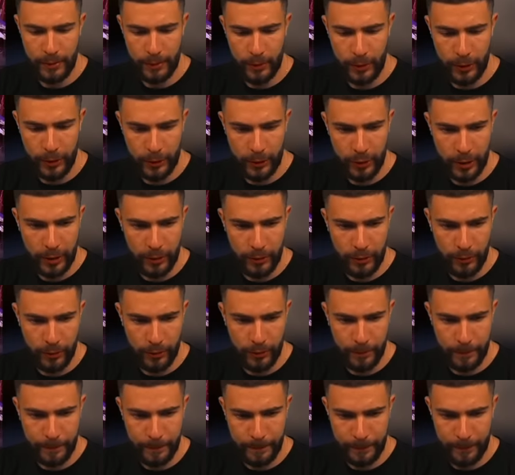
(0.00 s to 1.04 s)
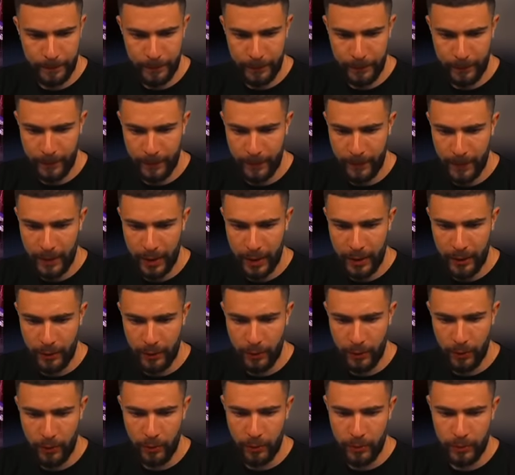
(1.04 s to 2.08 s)
Appreciate you. I know
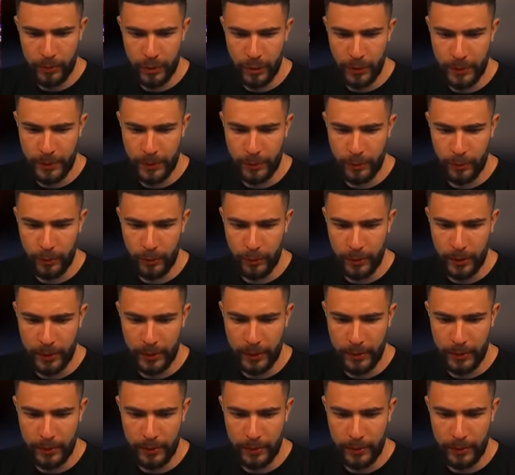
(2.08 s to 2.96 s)
Topson will be...